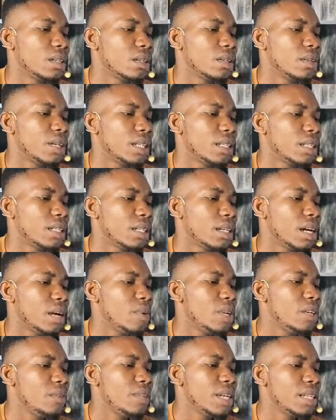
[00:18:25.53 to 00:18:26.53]
All right. I
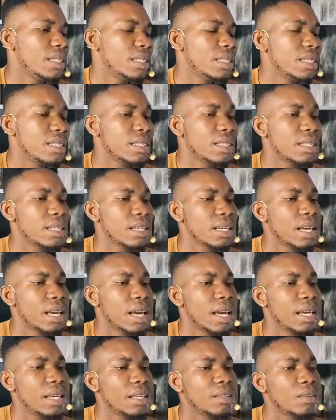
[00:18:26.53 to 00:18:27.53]
believe that is the
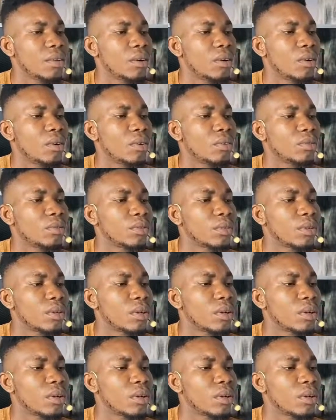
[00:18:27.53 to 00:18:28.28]
end of